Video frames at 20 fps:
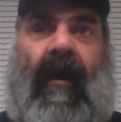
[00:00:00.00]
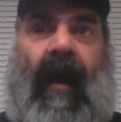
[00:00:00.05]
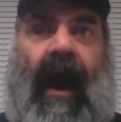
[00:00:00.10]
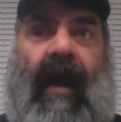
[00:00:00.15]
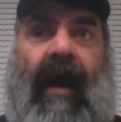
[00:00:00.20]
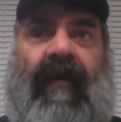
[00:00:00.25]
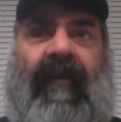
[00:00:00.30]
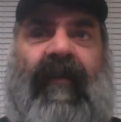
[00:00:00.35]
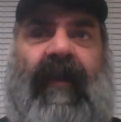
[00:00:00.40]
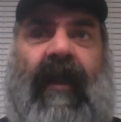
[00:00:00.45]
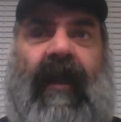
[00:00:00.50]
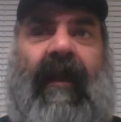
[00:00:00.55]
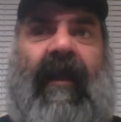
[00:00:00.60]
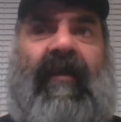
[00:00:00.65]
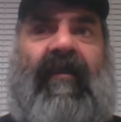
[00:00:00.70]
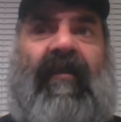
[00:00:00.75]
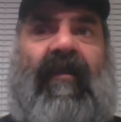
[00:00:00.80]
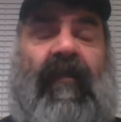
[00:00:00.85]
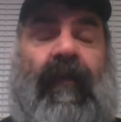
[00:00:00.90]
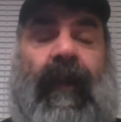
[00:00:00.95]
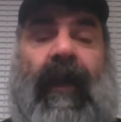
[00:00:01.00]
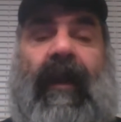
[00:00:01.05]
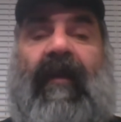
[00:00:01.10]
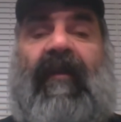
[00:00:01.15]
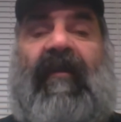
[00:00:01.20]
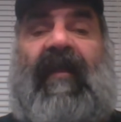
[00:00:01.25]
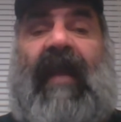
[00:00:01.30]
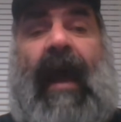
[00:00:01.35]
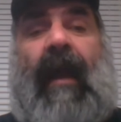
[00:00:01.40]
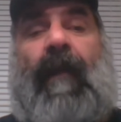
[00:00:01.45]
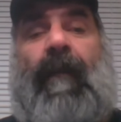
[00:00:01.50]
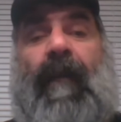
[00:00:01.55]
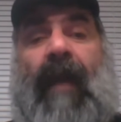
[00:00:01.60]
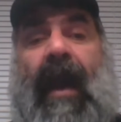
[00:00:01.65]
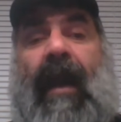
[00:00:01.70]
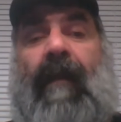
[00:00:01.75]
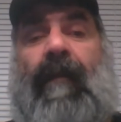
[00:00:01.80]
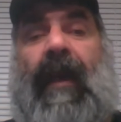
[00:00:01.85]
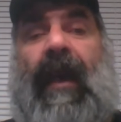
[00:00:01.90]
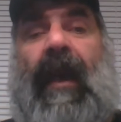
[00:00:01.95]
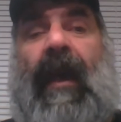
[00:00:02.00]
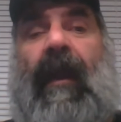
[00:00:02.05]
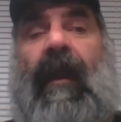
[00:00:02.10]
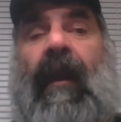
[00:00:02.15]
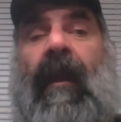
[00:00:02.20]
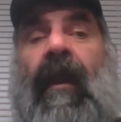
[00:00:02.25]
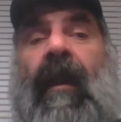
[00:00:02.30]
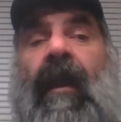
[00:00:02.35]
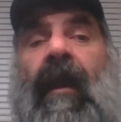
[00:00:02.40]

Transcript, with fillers: Ohio State against the spread is not a bad bet.